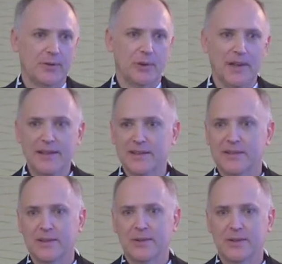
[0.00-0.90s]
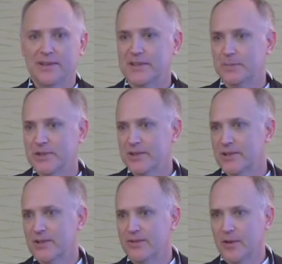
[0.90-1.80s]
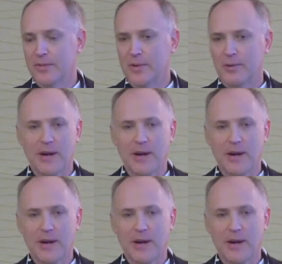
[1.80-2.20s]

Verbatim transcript: and it relates to the disposition of government